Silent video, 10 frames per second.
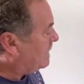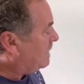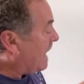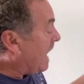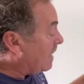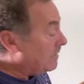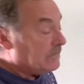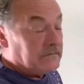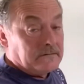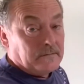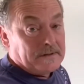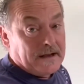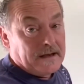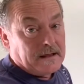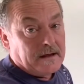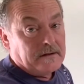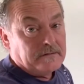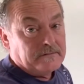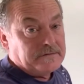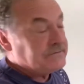the angle, the planting angle
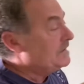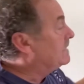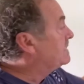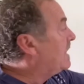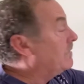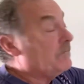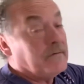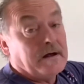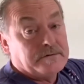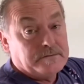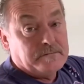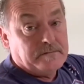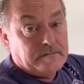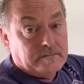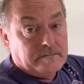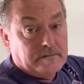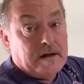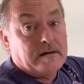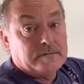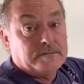of the tree, this came far too
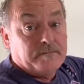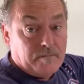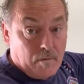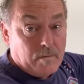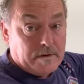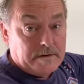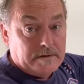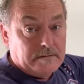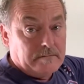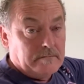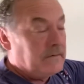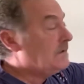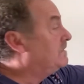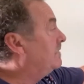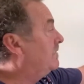far forward, way too